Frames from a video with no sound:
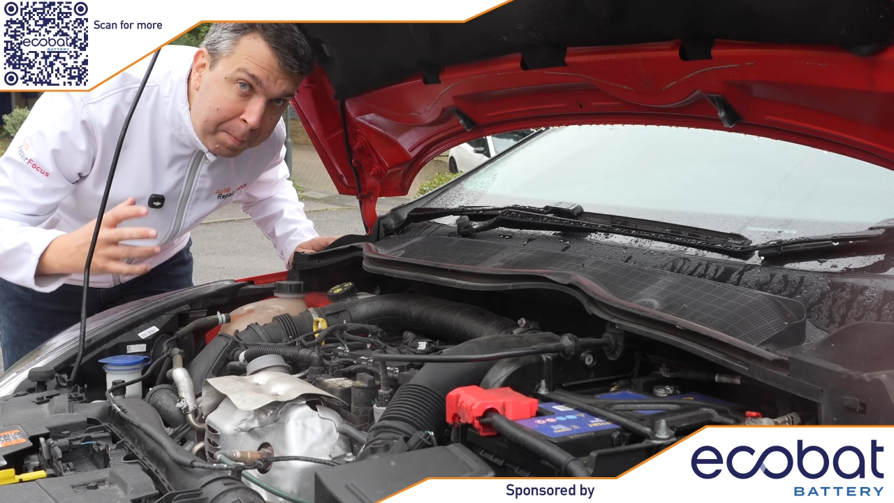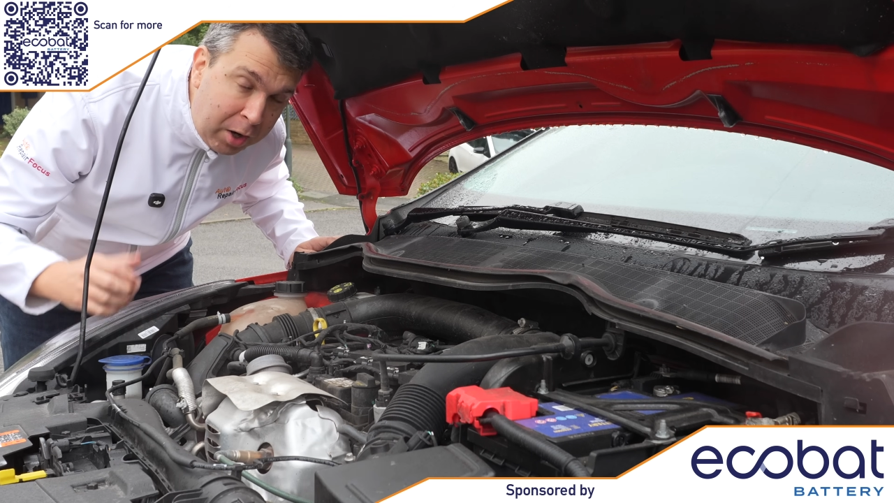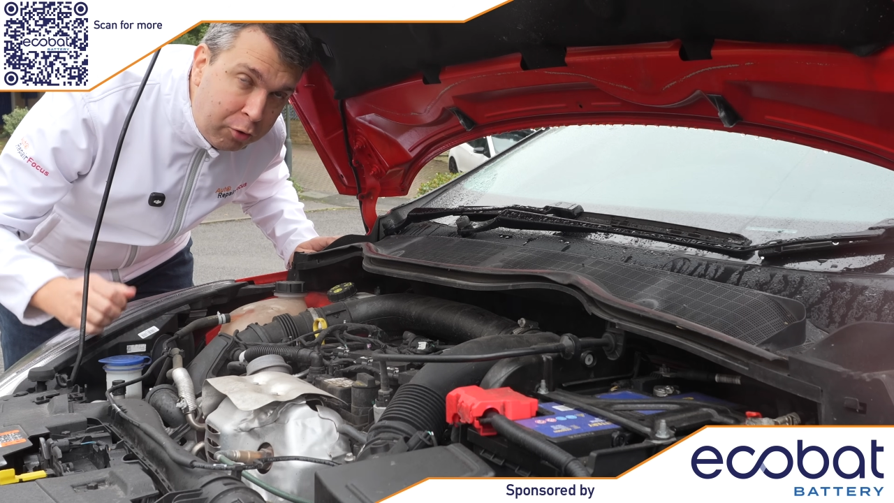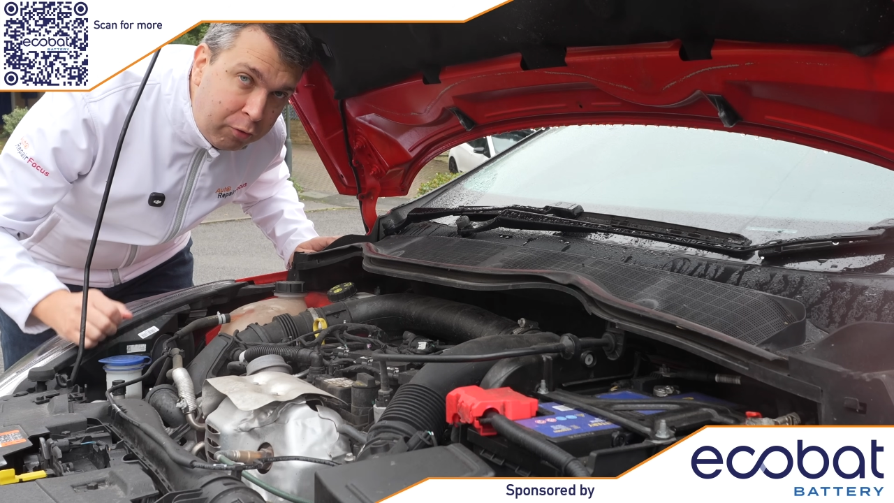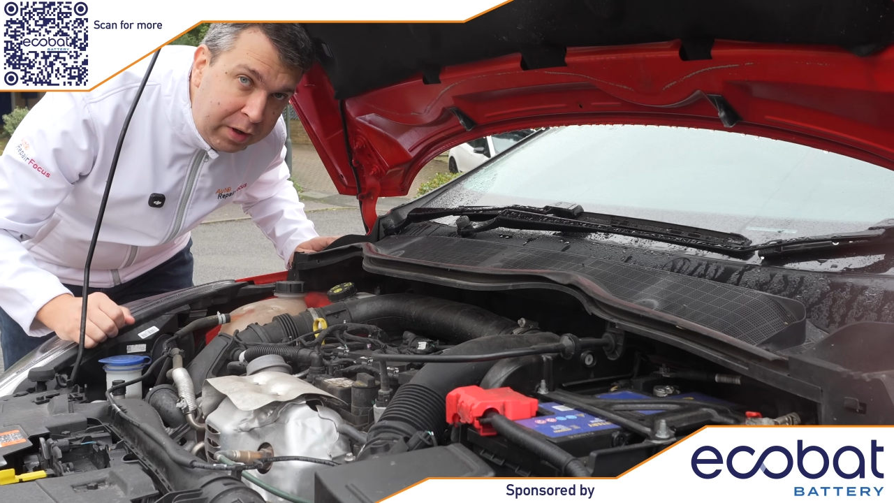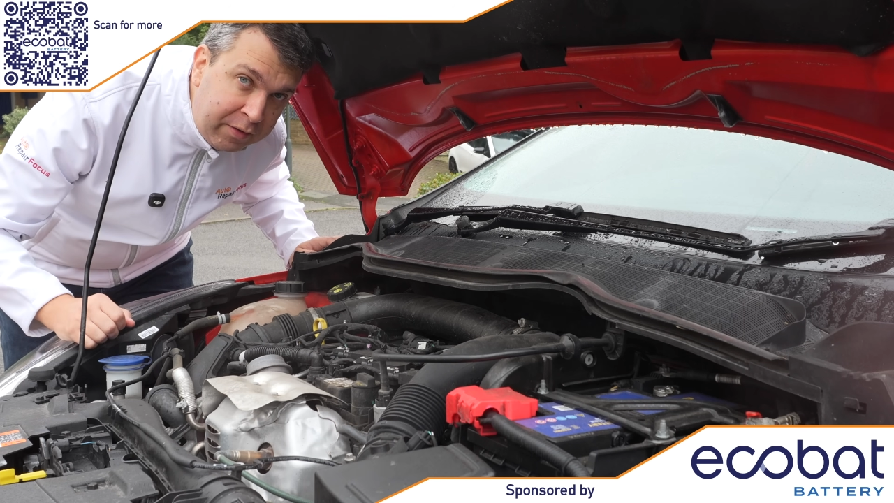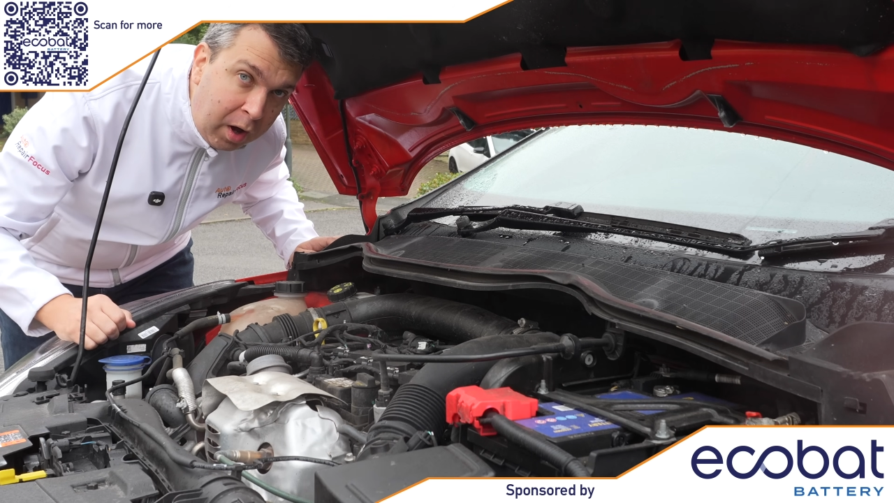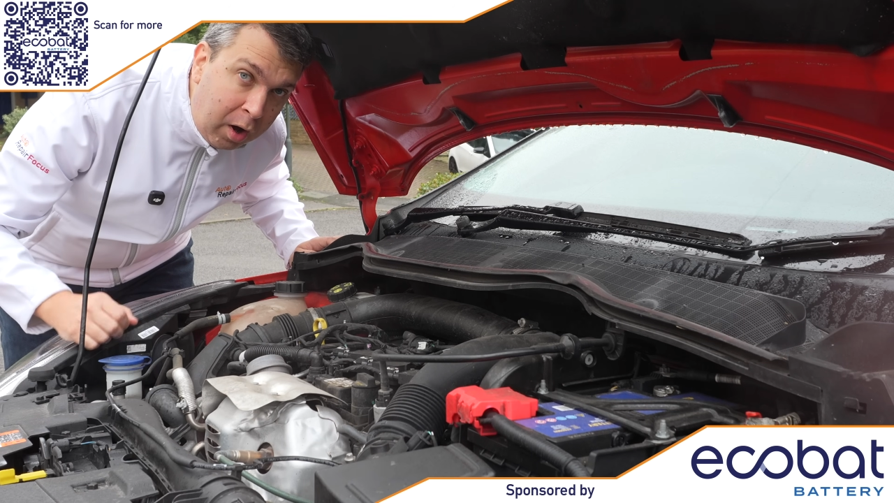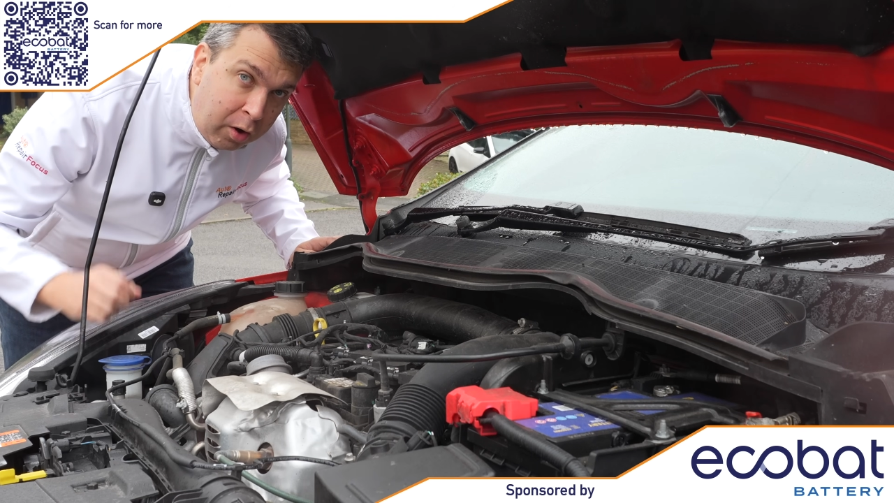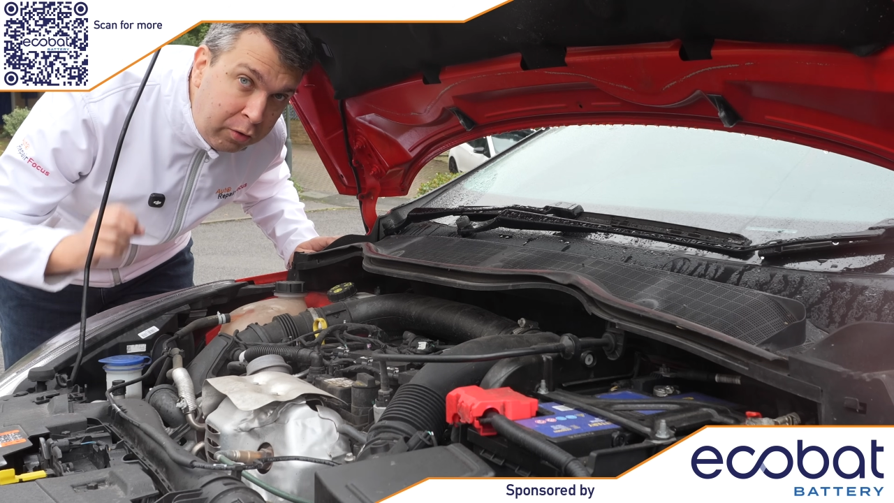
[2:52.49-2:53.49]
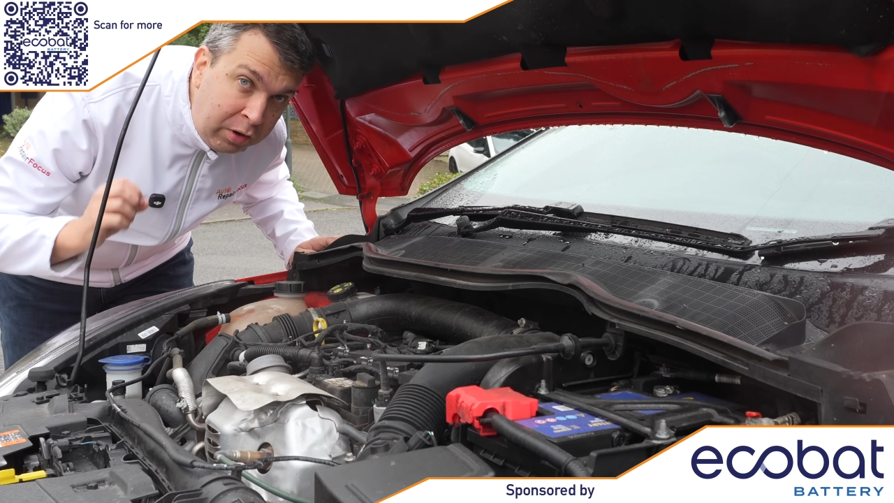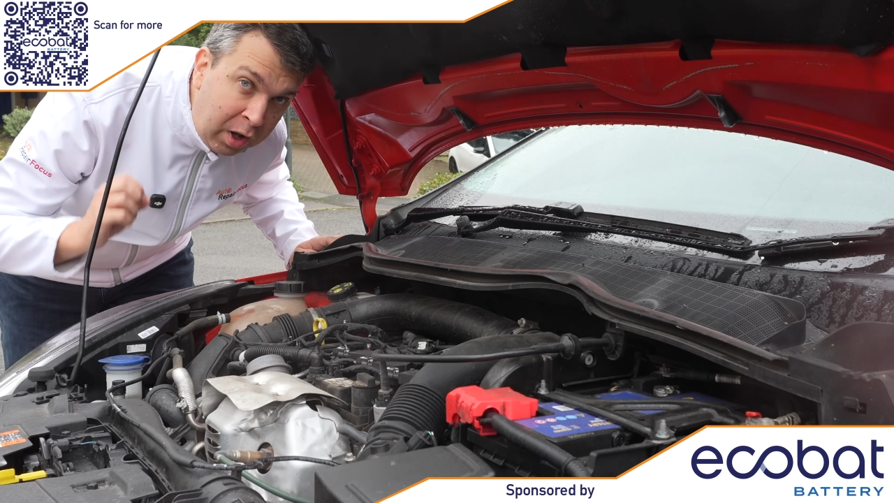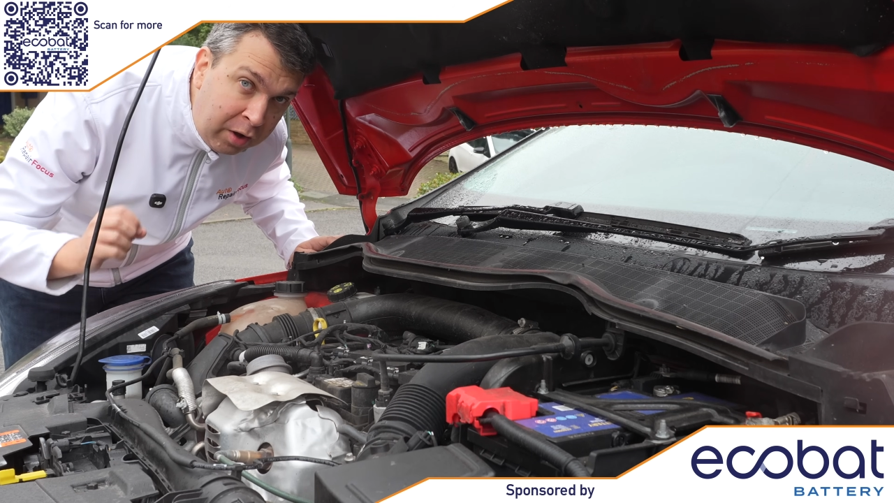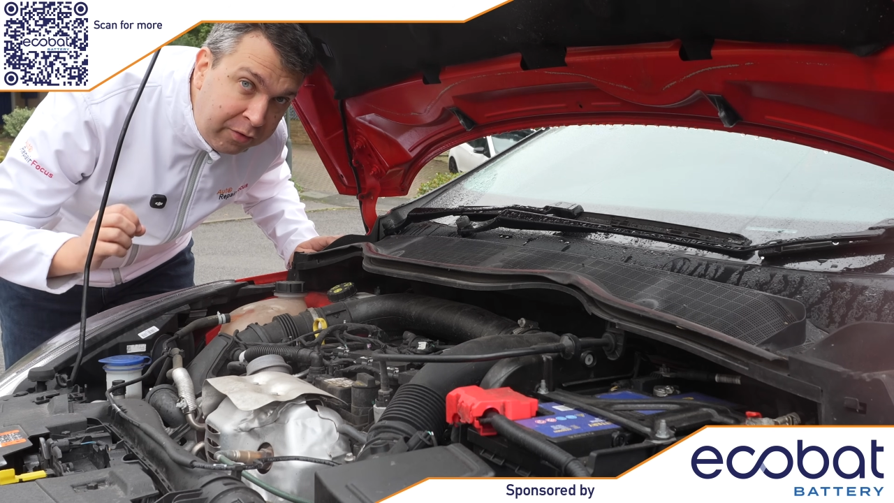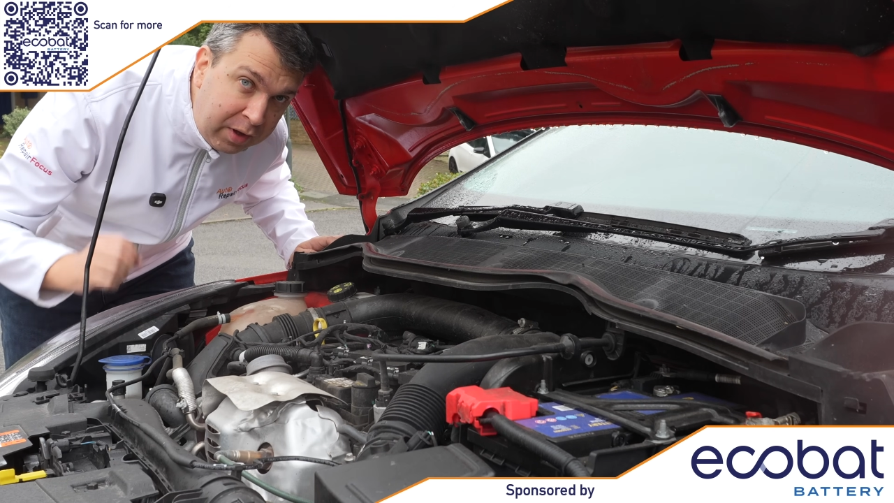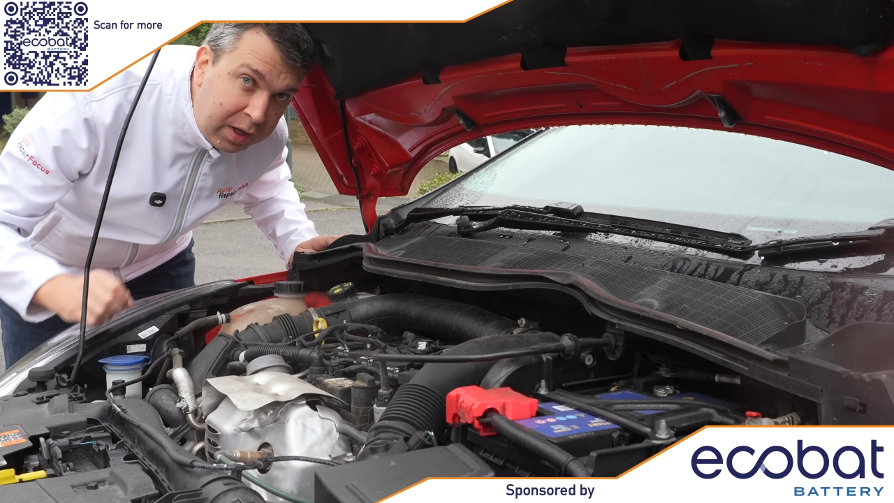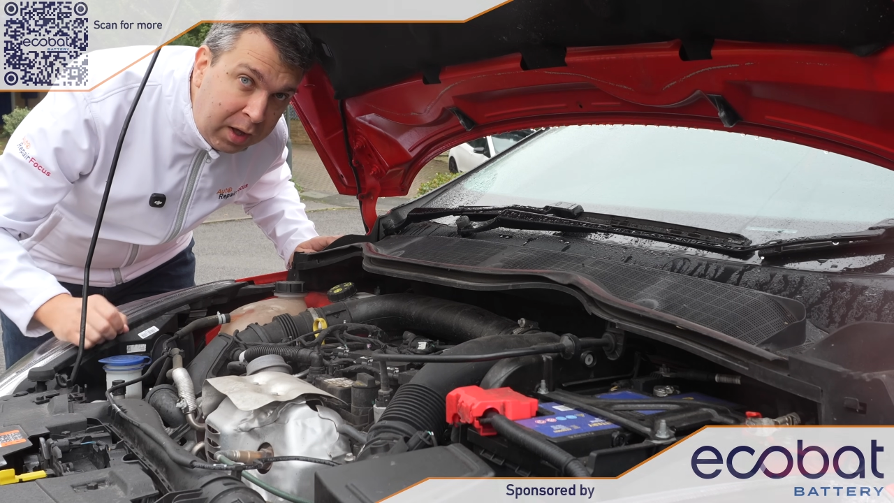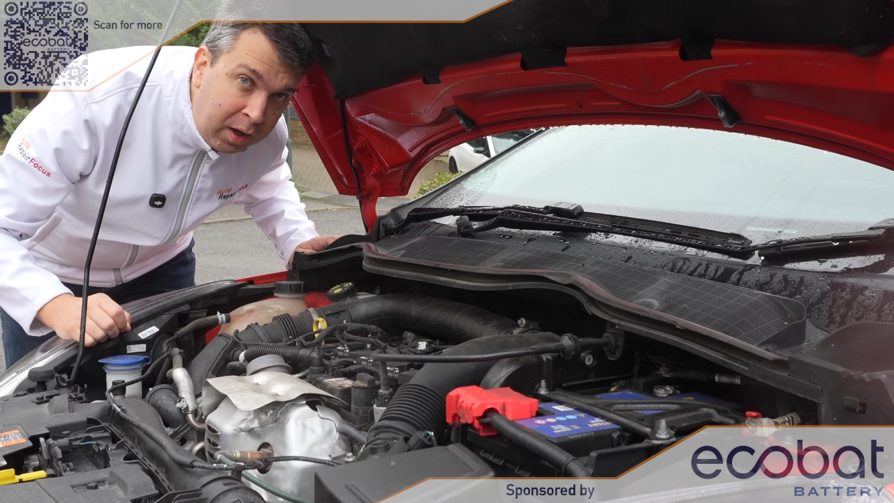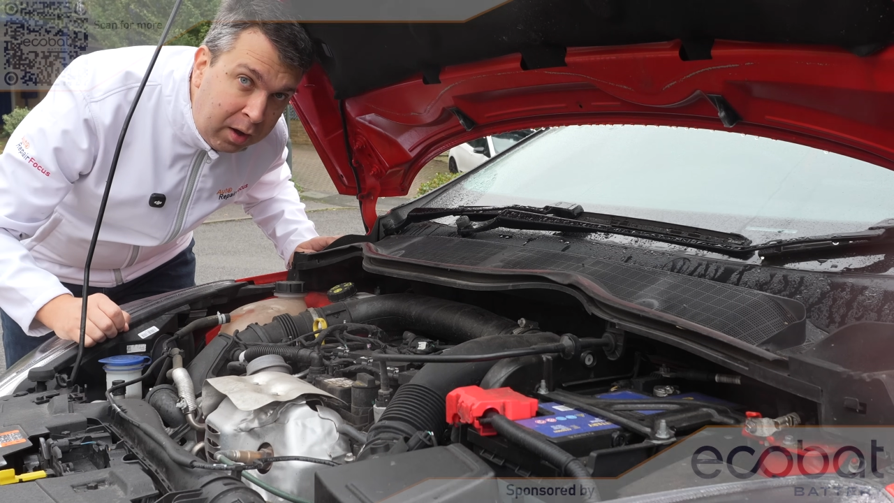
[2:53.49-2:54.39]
batteries are lasting